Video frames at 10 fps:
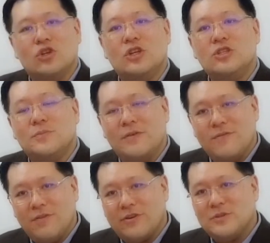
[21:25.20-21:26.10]
you need to be
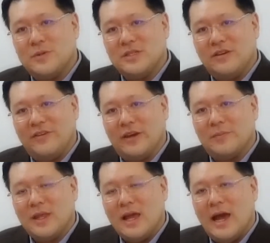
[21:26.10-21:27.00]
very specific.
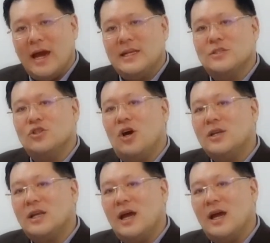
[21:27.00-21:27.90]
It is
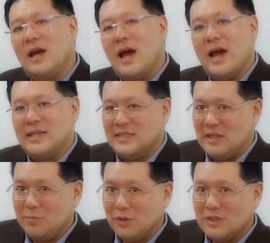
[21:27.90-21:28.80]
not a
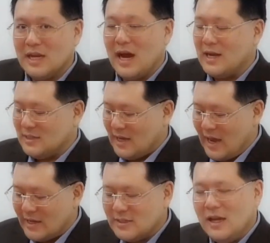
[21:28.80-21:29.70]
simple task
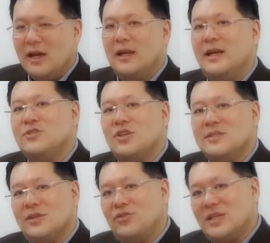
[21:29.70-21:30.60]
as let's
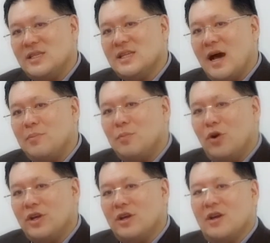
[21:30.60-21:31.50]
just address this upper
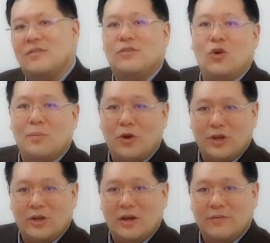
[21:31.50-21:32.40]
body curve, lower
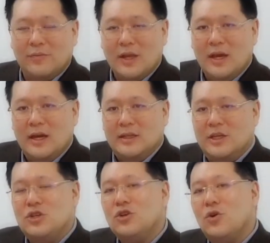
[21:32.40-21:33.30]
body curve.
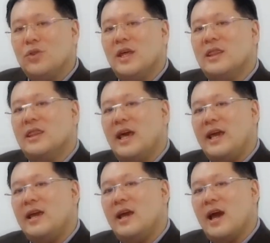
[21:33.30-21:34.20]
Did you know that
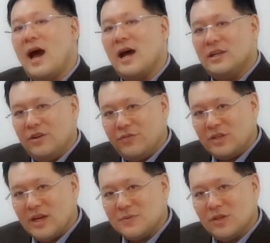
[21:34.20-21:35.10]
there are
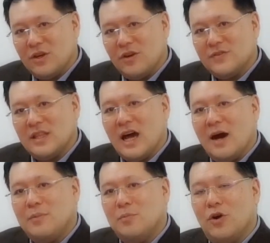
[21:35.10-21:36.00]
different types of curves in the
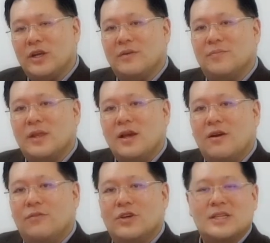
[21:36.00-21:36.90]
upper body?
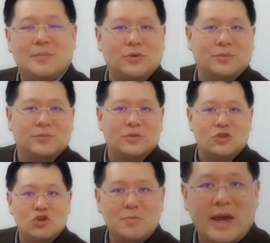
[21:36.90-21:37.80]
For example,
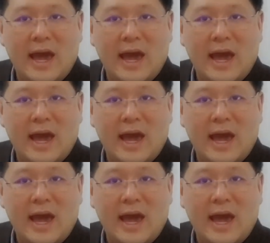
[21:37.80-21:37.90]
you may